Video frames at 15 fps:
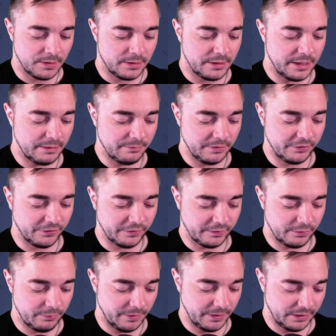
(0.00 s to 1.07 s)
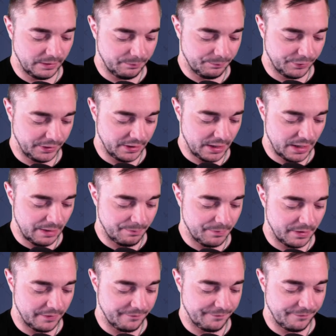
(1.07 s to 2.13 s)
Let me just quickly bring up
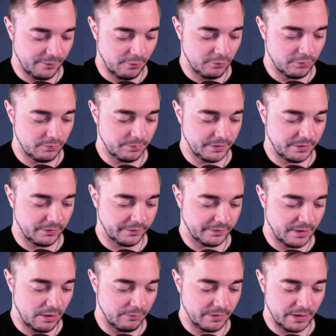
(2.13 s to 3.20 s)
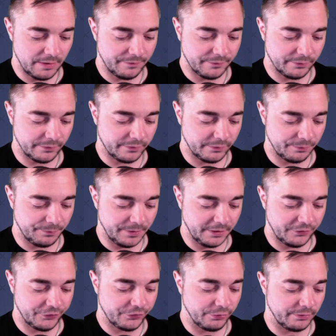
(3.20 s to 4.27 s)
my phone, because now we have to
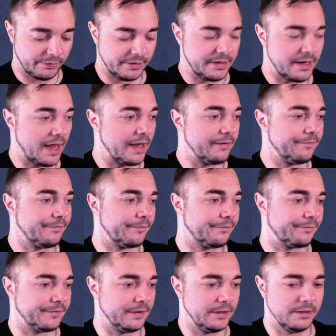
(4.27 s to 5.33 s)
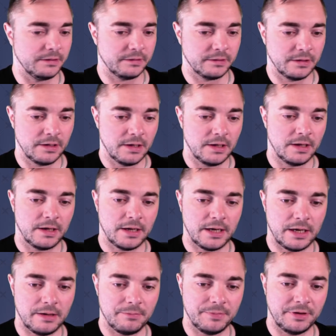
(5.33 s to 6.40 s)
switch to the live feed,
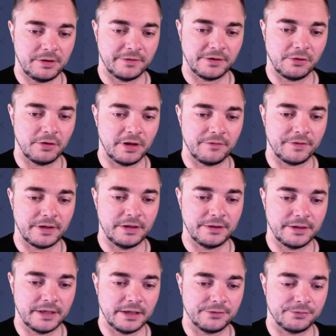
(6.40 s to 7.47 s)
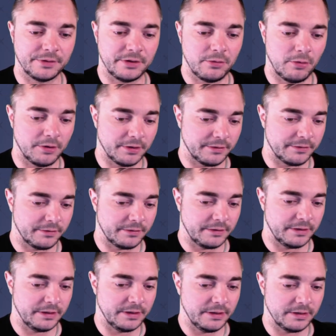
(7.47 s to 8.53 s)
because I don't have anything else recorded.
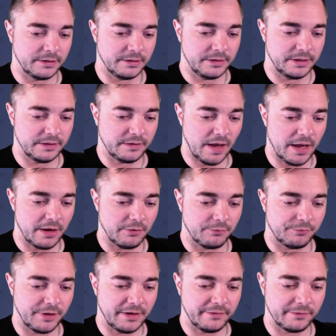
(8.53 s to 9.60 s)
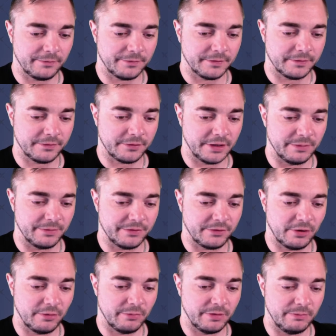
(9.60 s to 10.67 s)
The entire rest of the stream is
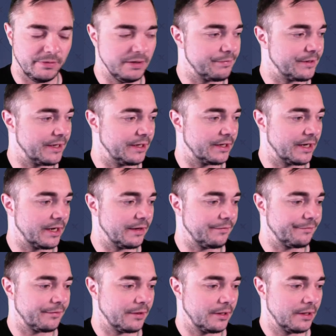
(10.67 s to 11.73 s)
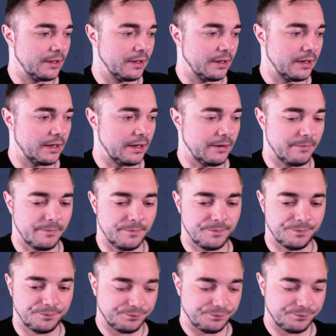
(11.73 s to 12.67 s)
going to be me playing live. Not